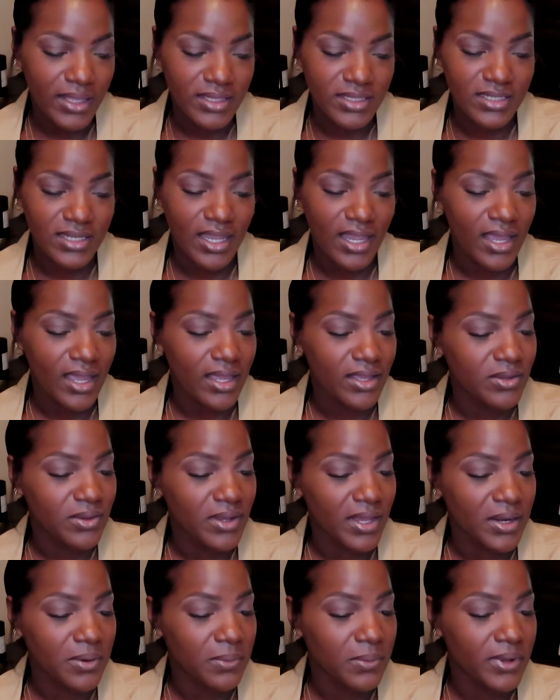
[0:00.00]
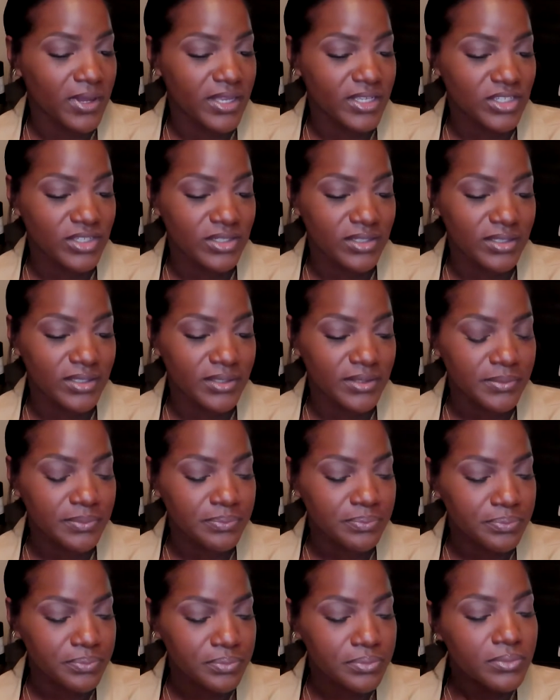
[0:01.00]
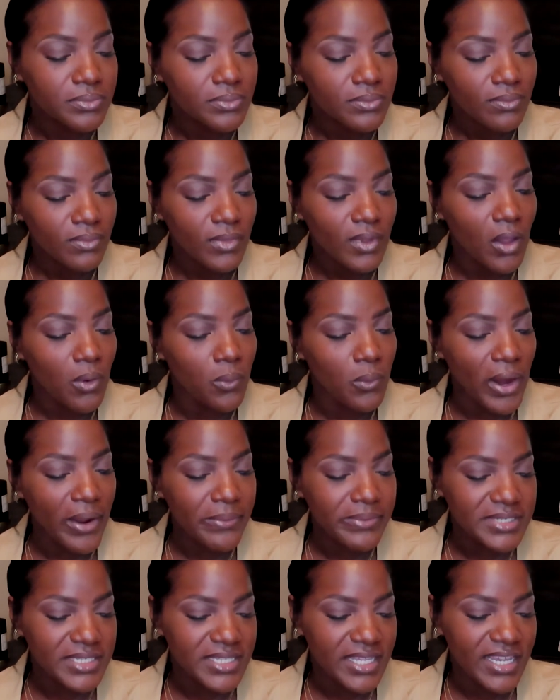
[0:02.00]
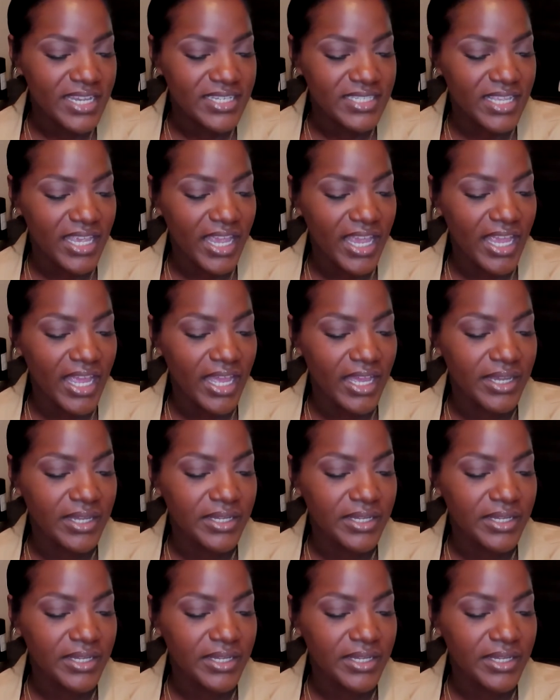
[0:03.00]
Child, you gotta watch her. Robyn says that